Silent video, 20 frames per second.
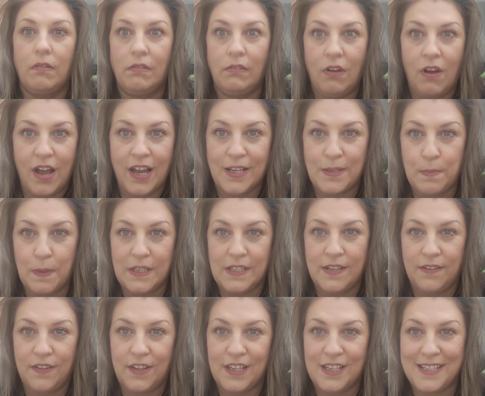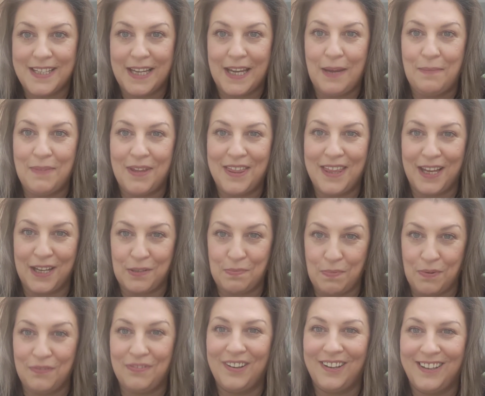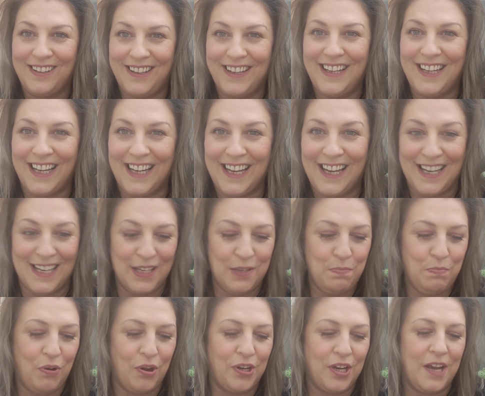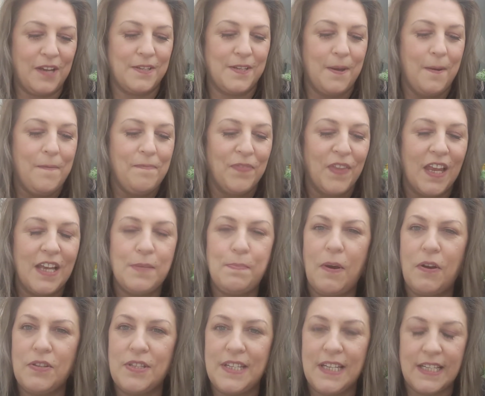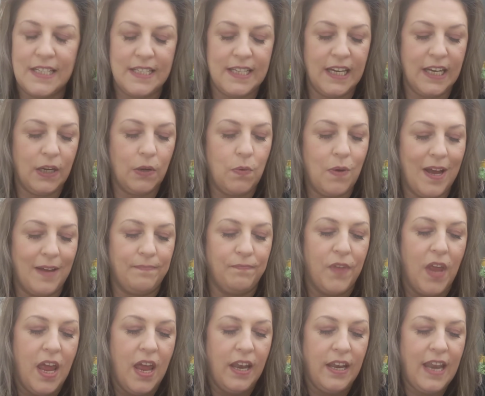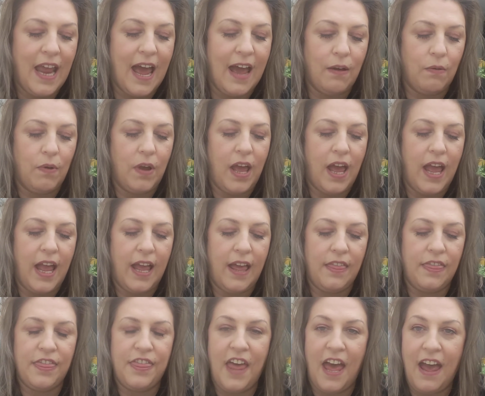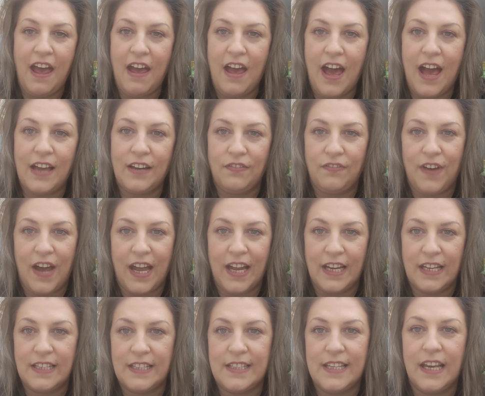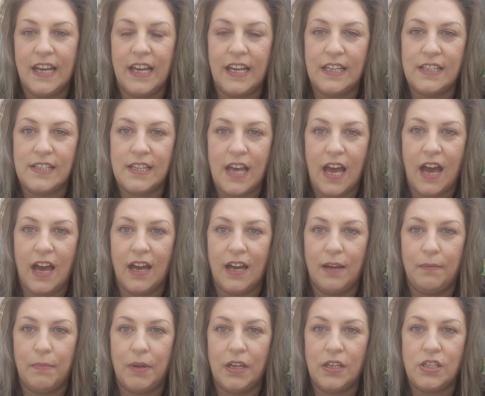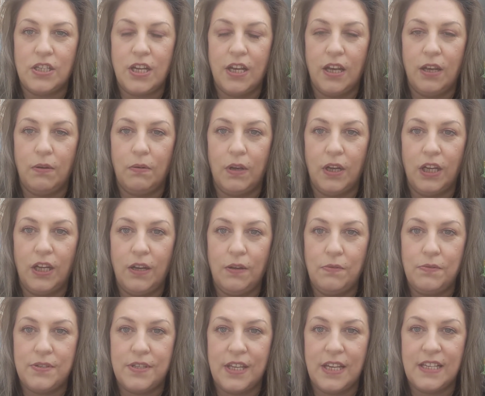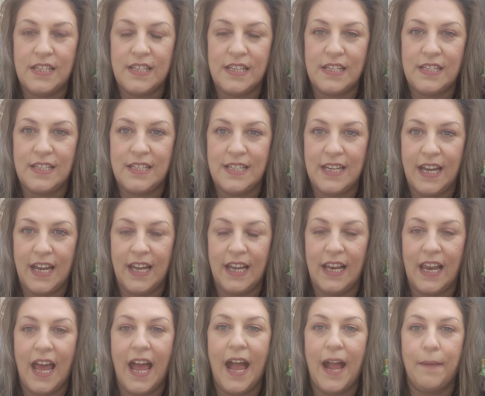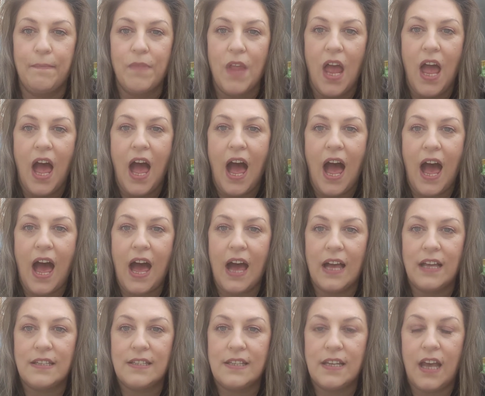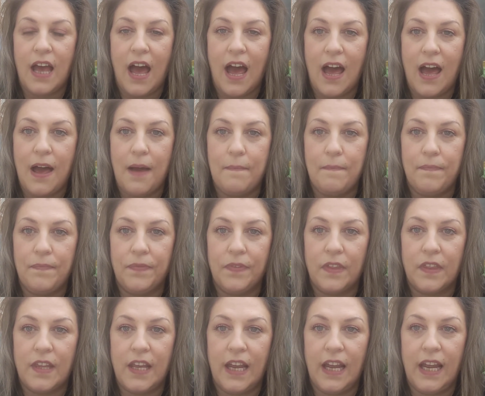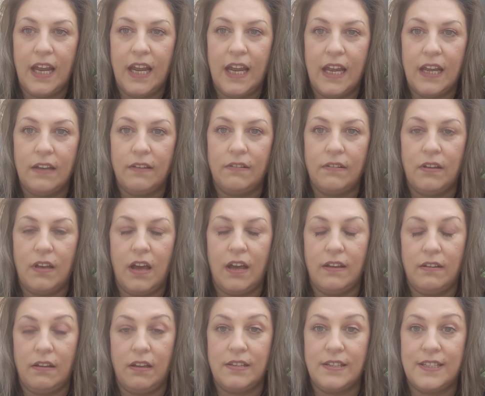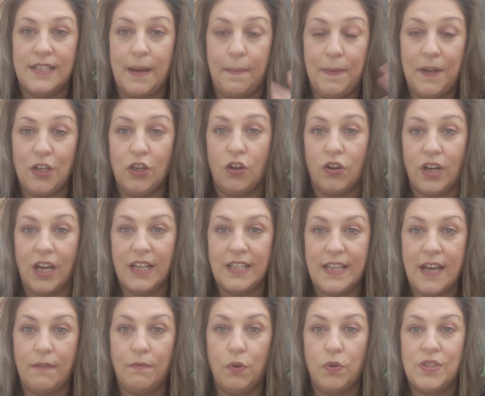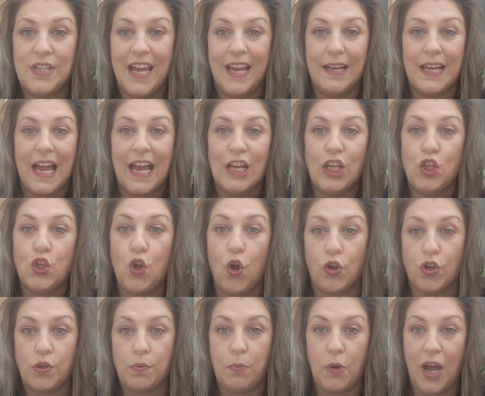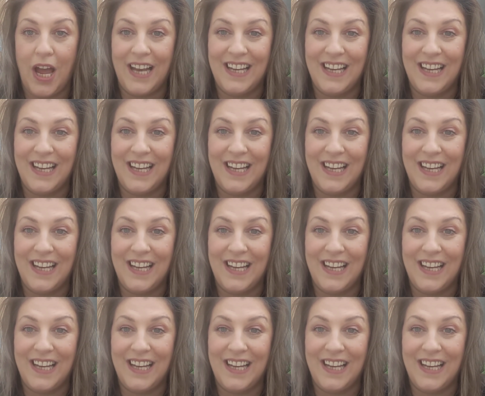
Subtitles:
Not expensive in the scheme of things, but for an Inky List product, it's about 16 quid. Now, their advice is to use this daily as a step in your nighttime routine and not to put